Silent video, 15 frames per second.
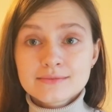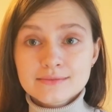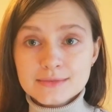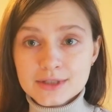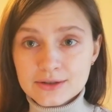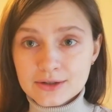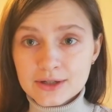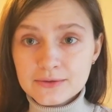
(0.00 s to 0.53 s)

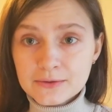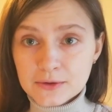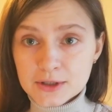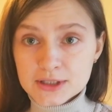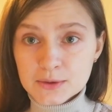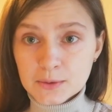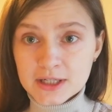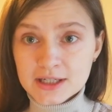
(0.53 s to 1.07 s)
During
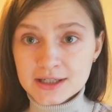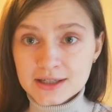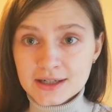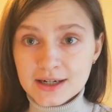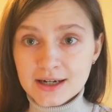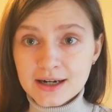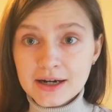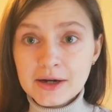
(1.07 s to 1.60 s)
first week,
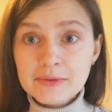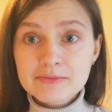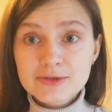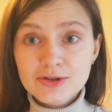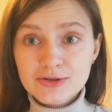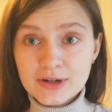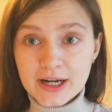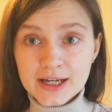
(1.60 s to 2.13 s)

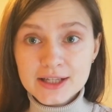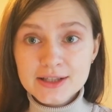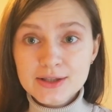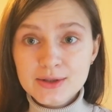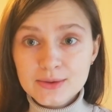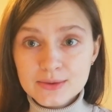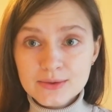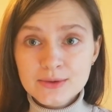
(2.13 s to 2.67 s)
try
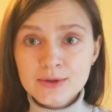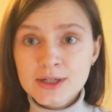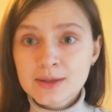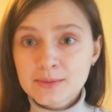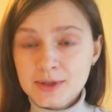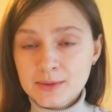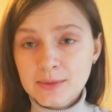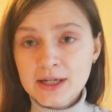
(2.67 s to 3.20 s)
to
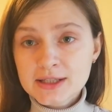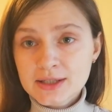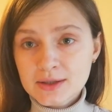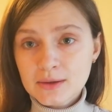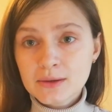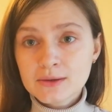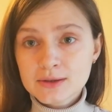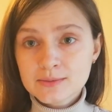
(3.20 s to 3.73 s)
implement your
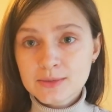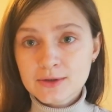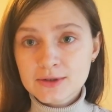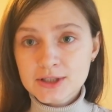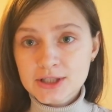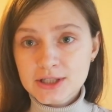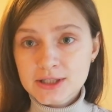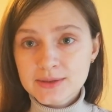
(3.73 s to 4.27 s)
own
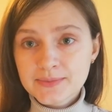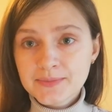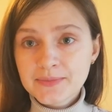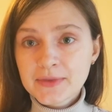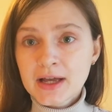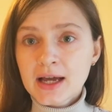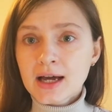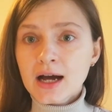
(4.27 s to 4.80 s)
project.
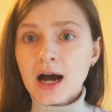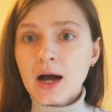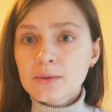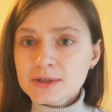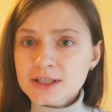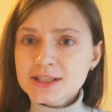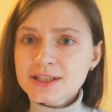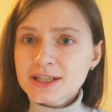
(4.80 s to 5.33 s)
I
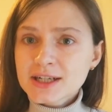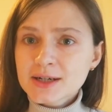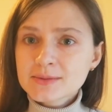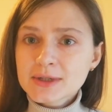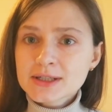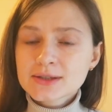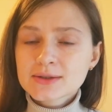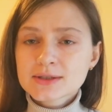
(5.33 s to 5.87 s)
would not
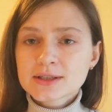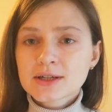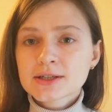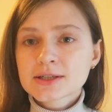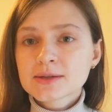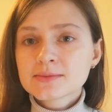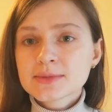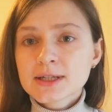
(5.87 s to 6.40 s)
recommend to start
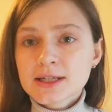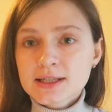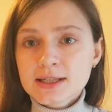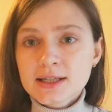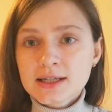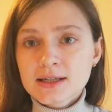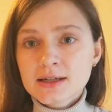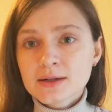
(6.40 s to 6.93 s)

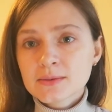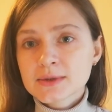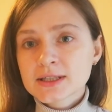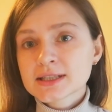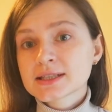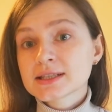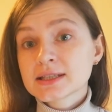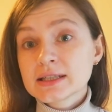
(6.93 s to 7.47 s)
completely
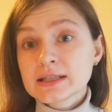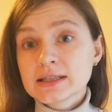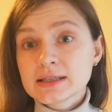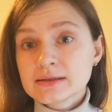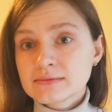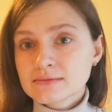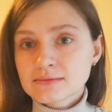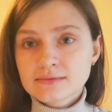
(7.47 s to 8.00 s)
with
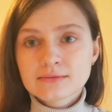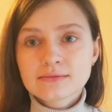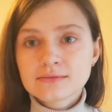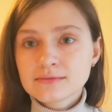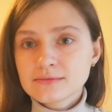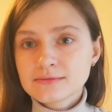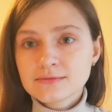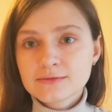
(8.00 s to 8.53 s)

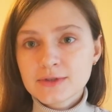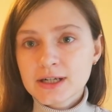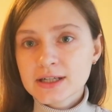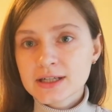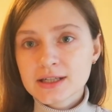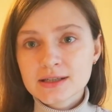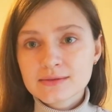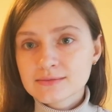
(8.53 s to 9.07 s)

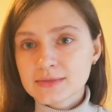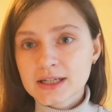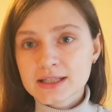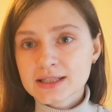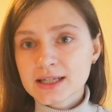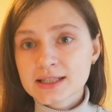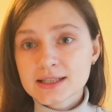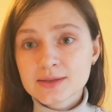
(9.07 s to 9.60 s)
very
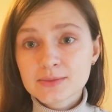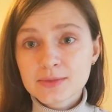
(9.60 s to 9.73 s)
exciting